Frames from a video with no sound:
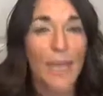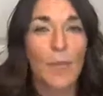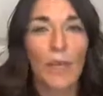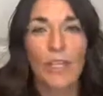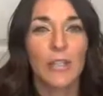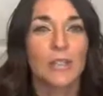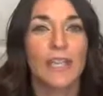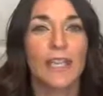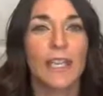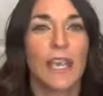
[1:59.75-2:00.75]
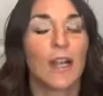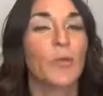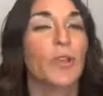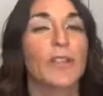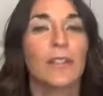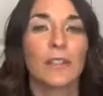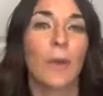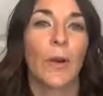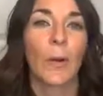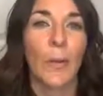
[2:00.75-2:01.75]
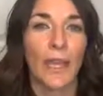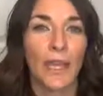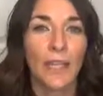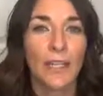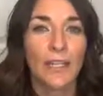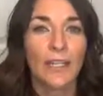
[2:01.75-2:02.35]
but using it in a really smart way.